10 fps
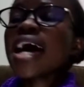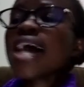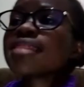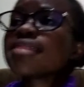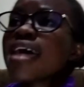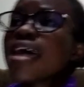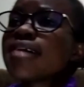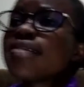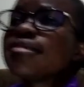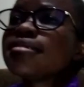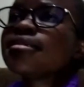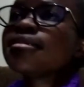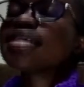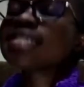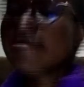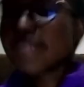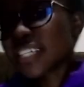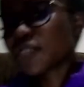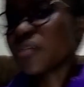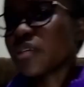and then
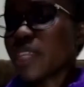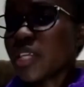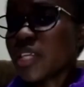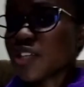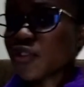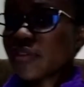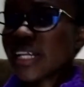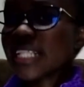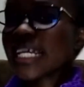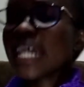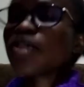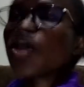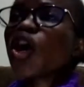services from the Ministry of Health. And